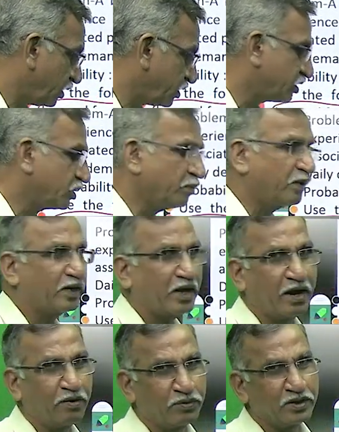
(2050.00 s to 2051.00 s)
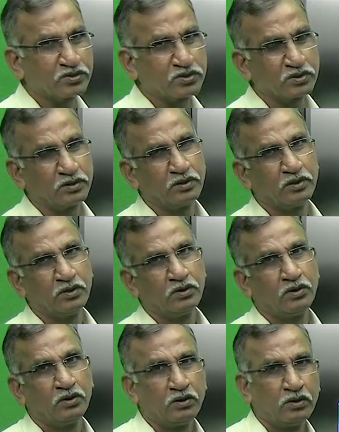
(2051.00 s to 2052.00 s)
estimate average
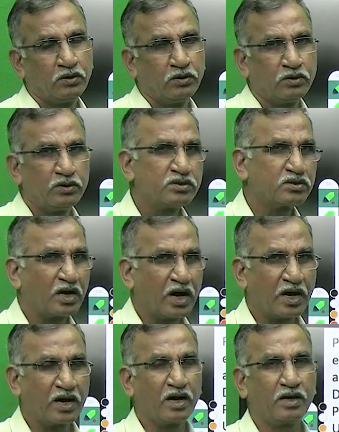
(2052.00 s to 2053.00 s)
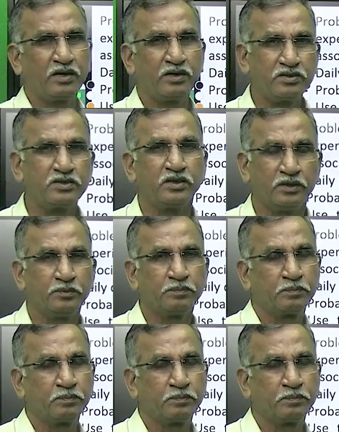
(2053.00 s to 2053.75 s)
is easy.